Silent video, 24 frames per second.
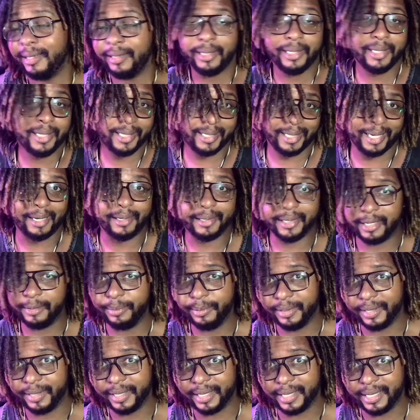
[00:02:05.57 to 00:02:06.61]
And this is how
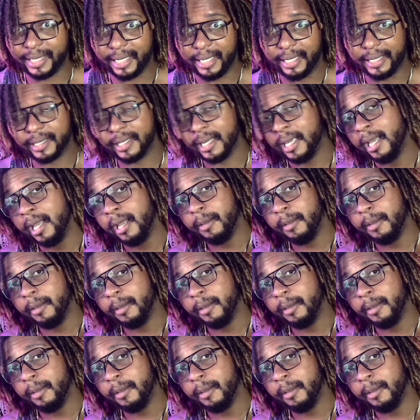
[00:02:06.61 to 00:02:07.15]
simple this is.